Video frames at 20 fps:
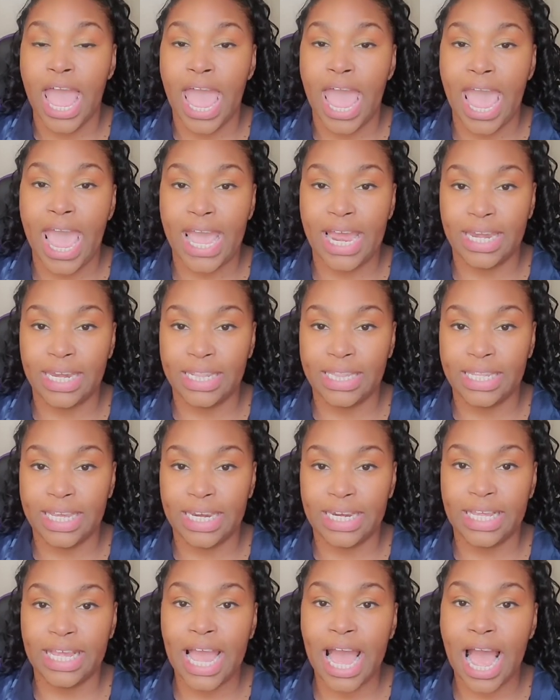and
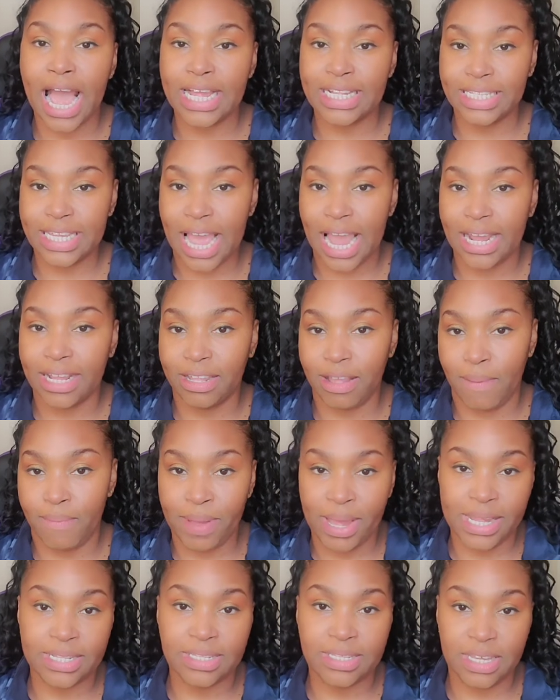then contact them
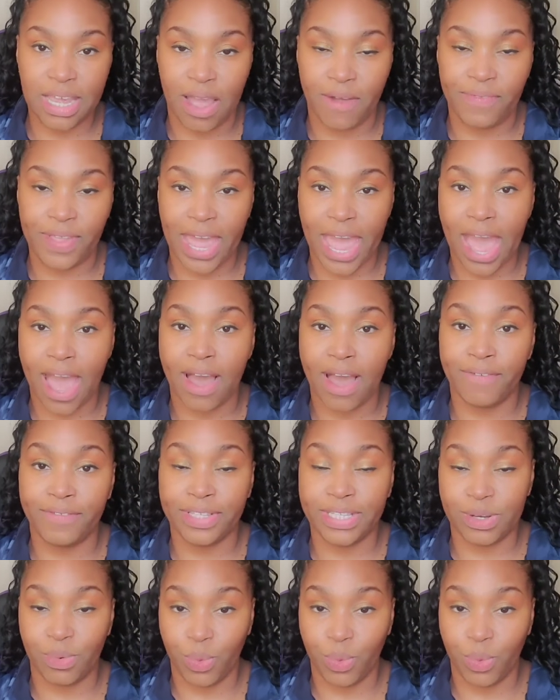and see if they have